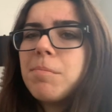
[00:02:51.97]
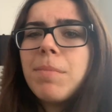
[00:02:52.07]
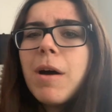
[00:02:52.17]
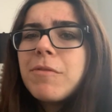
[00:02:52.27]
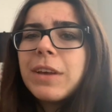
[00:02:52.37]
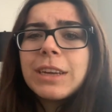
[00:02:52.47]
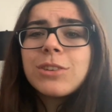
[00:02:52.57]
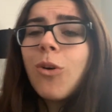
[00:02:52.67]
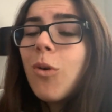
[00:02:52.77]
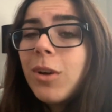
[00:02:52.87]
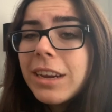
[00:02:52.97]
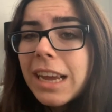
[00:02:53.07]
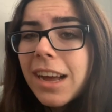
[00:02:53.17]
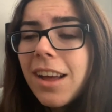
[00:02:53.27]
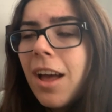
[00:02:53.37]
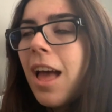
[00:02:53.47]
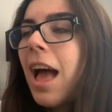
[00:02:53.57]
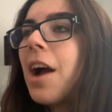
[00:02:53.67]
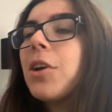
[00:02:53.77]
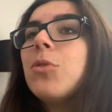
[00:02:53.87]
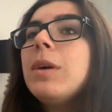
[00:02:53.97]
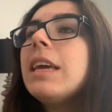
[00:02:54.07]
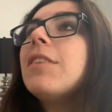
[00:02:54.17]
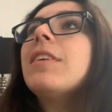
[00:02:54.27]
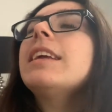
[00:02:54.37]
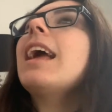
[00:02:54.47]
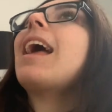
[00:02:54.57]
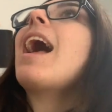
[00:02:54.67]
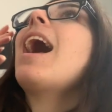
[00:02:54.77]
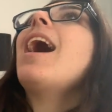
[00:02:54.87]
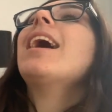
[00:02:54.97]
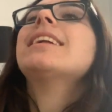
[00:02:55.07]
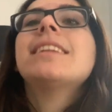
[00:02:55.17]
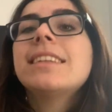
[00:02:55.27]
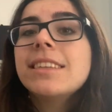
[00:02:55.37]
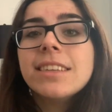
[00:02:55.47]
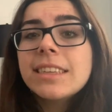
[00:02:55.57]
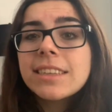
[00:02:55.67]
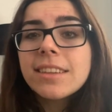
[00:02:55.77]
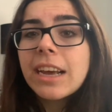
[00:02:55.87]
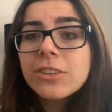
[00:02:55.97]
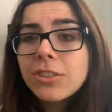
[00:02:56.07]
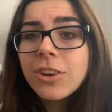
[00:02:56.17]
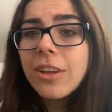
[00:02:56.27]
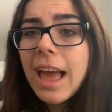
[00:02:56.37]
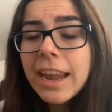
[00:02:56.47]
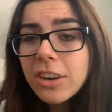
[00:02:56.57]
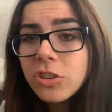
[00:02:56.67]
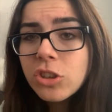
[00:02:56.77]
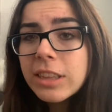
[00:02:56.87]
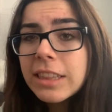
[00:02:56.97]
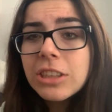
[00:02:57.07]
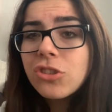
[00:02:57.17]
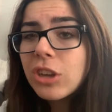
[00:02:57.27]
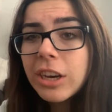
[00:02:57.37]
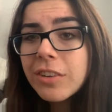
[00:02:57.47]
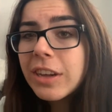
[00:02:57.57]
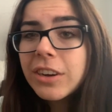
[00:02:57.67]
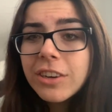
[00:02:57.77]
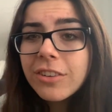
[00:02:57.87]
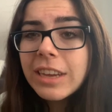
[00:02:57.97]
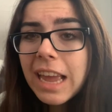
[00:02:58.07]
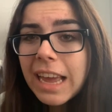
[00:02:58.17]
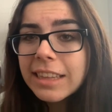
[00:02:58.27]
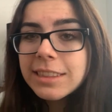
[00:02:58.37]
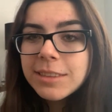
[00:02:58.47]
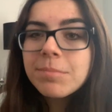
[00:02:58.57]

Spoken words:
But Victoria, how do we even get access to this electrical energy that the generator creates?